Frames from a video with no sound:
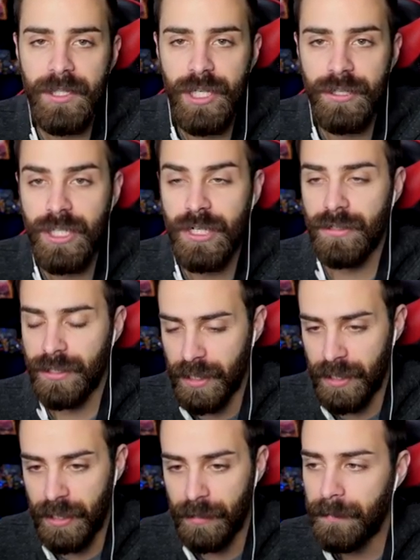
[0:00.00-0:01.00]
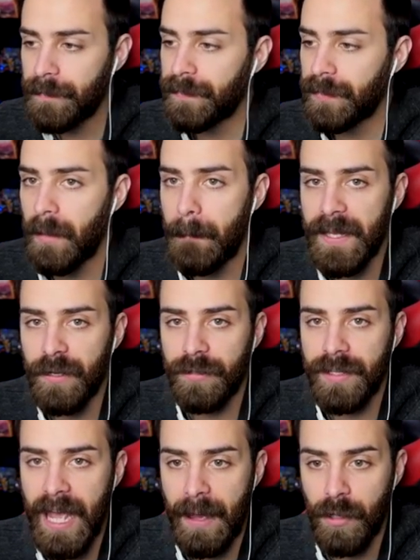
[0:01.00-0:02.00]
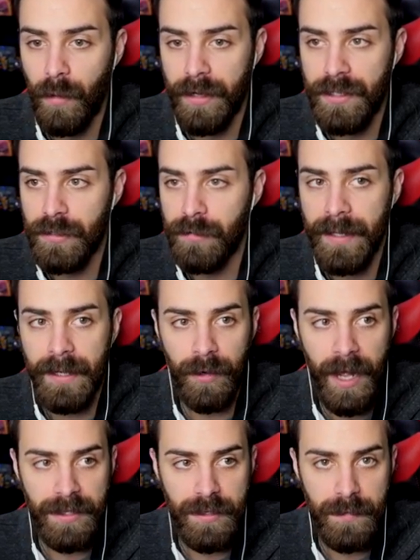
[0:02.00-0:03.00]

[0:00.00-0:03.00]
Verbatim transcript: bits cheer, cheers to you. Beard cam, you wanna zoom in? We're not